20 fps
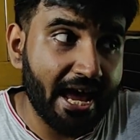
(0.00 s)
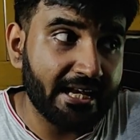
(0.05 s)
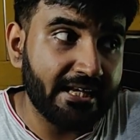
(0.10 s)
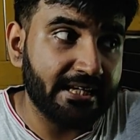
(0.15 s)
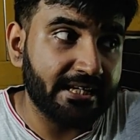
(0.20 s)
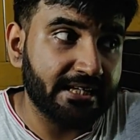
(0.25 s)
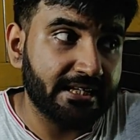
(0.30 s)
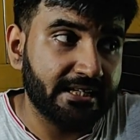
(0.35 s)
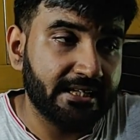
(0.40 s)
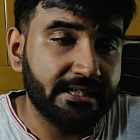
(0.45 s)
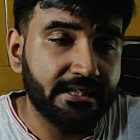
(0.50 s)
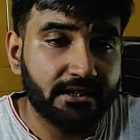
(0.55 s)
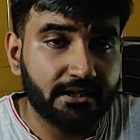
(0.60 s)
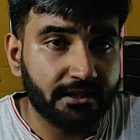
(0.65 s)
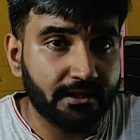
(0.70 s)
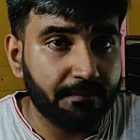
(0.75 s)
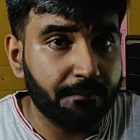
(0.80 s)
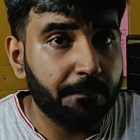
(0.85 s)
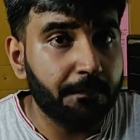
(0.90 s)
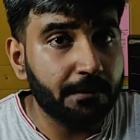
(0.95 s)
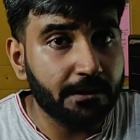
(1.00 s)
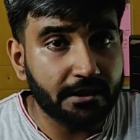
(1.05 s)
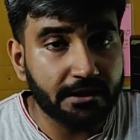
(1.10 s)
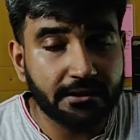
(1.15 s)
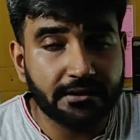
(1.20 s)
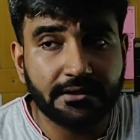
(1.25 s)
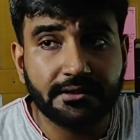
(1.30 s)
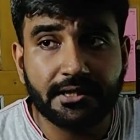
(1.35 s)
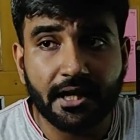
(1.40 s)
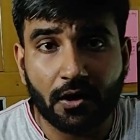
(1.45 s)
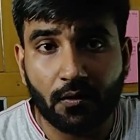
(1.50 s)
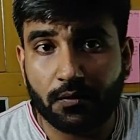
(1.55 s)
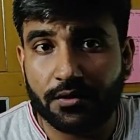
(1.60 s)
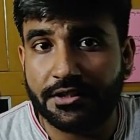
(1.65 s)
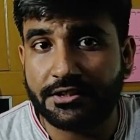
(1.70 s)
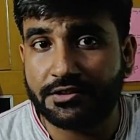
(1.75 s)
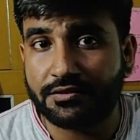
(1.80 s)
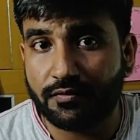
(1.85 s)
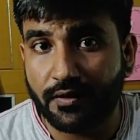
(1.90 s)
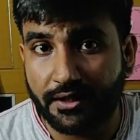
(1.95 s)
and he burnt
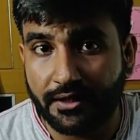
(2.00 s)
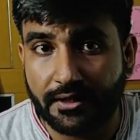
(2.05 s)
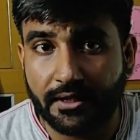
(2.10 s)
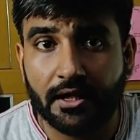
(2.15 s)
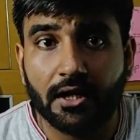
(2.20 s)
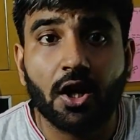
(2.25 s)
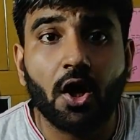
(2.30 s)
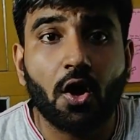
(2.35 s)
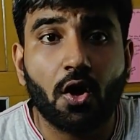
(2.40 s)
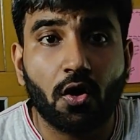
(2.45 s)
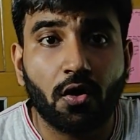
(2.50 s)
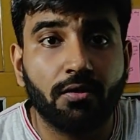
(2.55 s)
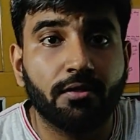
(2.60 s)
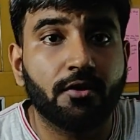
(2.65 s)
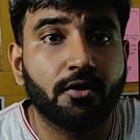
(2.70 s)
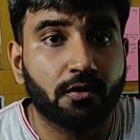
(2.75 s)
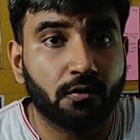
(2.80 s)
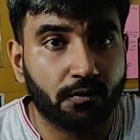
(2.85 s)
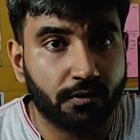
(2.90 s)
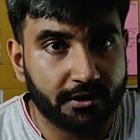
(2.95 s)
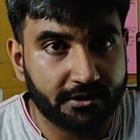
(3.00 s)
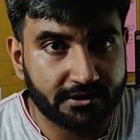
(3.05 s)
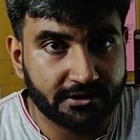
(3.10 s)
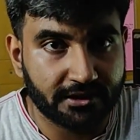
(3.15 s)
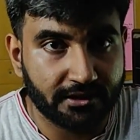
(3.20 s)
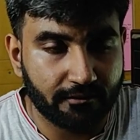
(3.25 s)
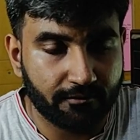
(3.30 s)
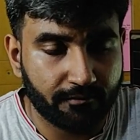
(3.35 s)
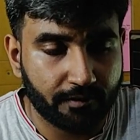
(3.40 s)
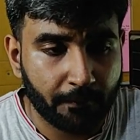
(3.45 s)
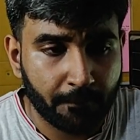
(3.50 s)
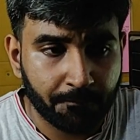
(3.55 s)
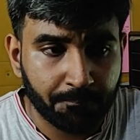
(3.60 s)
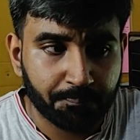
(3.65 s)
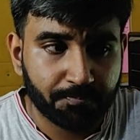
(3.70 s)
down his vehicle on the road itself.